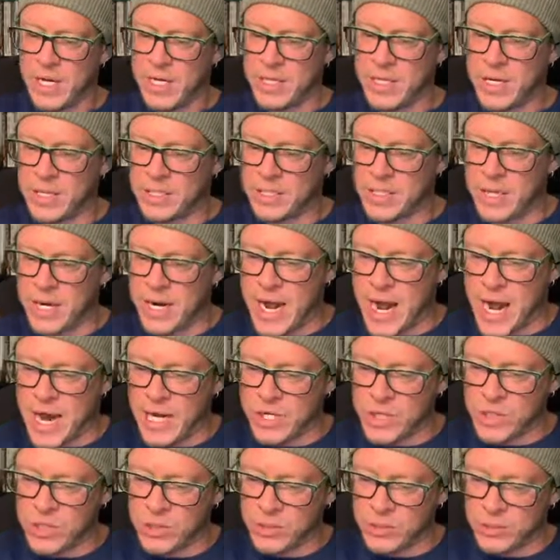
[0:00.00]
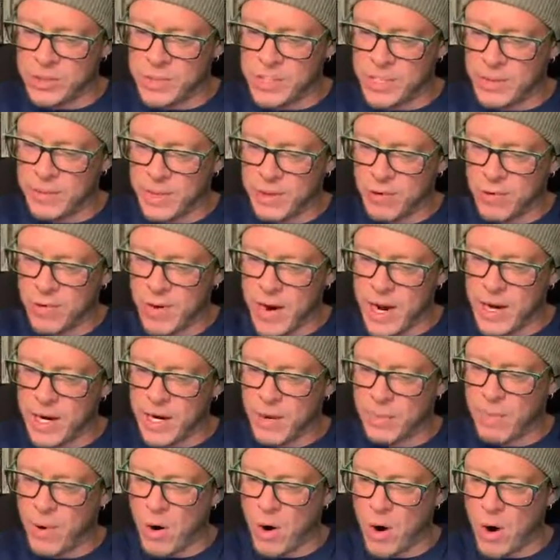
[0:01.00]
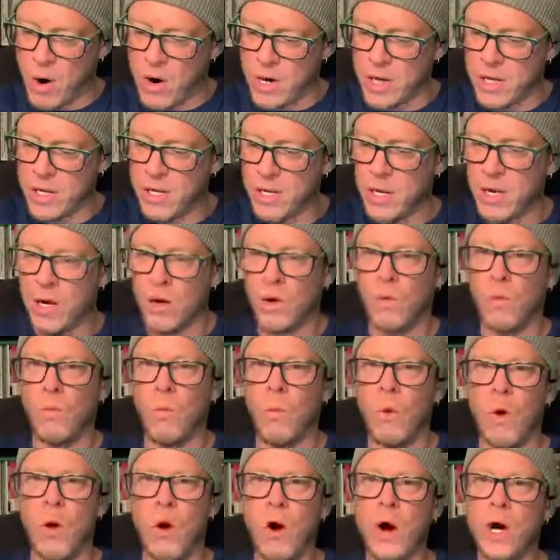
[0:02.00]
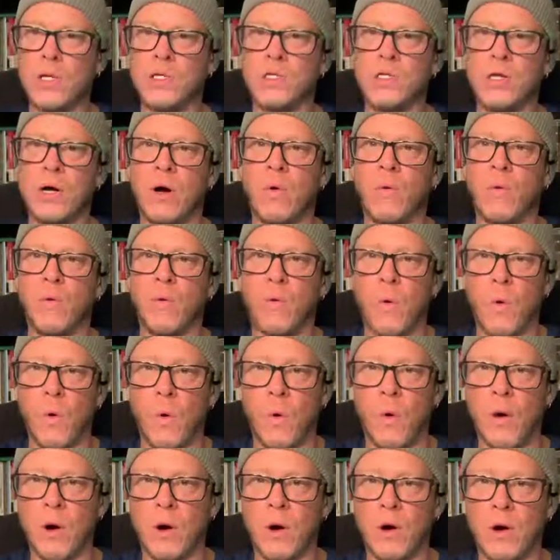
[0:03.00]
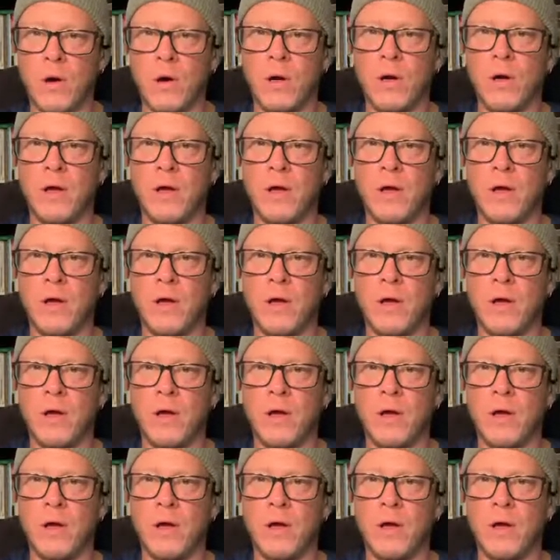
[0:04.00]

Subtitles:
does the National Democratic Party want war?